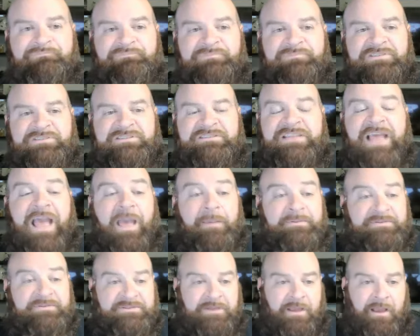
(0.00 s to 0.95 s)

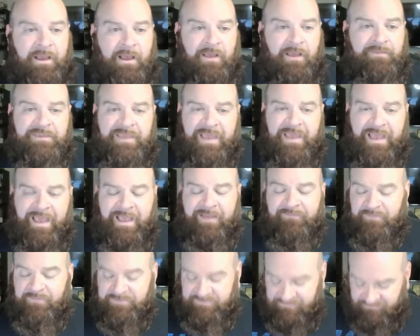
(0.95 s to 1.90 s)
snapshot on the
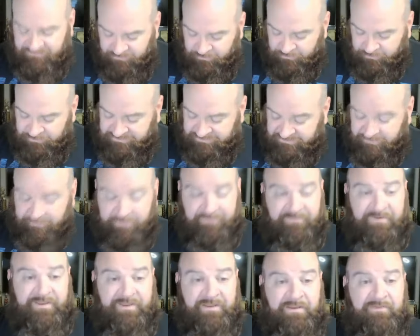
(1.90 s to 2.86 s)
average viewership
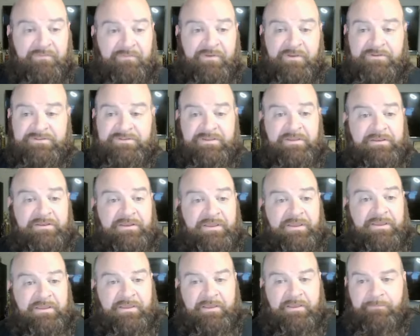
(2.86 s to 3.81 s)
of an N F L
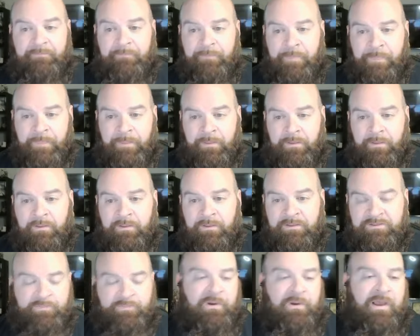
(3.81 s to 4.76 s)
Sunday game.
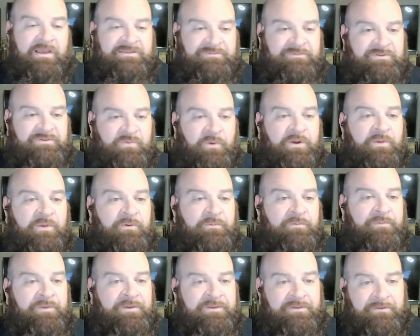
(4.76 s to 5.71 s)
It's approximately
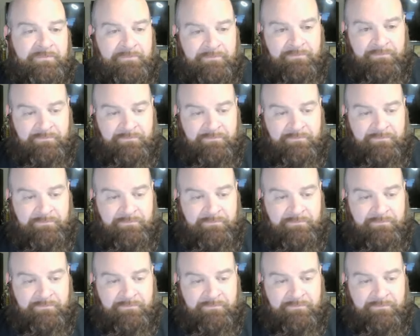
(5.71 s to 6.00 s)
twenty-one million.